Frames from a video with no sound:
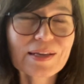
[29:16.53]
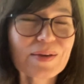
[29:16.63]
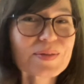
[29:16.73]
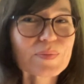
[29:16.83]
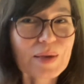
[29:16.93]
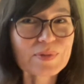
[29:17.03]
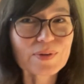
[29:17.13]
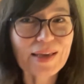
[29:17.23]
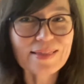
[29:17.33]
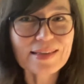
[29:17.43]
sometimes
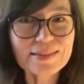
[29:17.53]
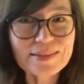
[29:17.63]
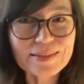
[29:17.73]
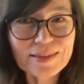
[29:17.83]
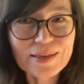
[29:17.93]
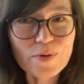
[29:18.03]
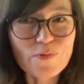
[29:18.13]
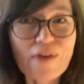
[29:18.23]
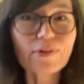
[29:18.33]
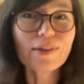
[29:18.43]
you get these
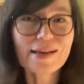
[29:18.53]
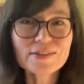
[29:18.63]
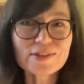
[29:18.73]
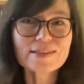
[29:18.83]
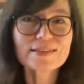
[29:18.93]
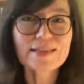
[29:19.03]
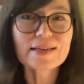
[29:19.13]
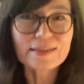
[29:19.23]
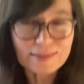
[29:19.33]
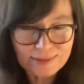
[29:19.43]
revelations
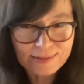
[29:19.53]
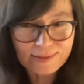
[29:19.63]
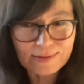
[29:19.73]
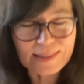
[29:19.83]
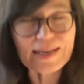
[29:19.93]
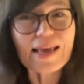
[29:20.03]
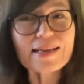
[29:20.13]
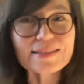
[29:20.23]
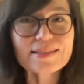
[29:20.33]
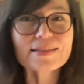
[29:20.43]
that in
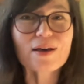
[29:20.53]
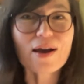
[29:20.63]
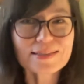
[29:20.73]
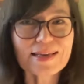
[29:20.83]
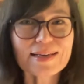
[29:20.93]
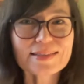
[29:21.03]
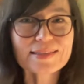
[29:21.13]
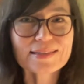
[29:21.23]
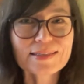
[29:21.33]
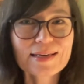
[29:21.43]
today's
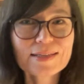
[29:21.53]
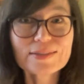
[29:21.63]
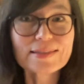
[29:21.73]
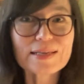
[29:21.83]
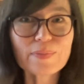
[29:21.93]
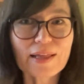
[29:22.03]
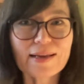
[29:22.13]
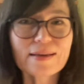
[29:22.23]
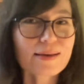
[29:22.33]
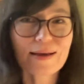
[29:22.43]
context just seem
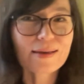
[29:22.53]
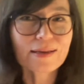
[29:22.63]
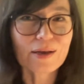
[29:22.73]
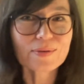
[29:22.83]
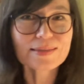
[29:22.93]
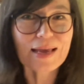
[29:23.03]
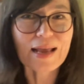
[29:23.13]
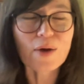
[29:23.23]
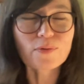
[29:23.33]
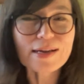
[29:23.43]
like, it's
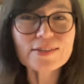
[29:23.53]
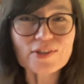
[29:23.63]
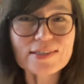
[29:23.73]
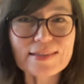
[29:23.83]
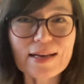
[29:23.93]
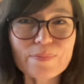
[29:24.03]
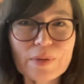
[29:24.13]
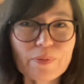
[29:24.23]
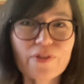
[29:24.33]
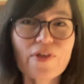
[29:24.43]
kind of outrageous that
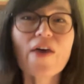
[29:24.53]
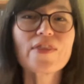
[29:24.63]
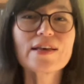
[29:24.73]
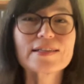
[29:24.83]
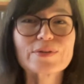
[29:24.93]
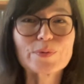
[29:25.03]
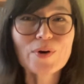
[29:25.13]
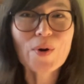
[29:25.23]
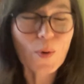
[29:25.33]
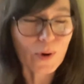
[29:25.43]
people thought this
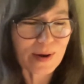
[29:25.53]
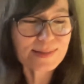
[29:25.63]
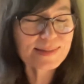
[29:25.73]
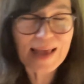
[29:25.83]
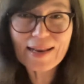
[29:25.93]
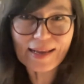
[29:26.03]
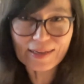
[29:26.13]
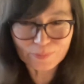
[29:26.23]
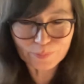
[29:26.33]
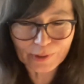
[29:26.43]
or said
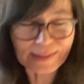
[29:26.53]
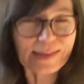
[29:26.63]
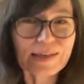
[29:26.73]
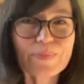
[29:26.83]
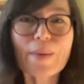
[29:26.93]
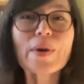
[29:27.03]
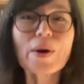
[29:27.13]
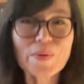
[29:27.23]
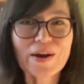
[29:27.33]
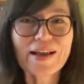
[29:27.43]
it and put it in a
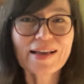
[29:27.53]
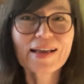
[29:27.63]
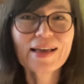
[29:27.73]
memo, right?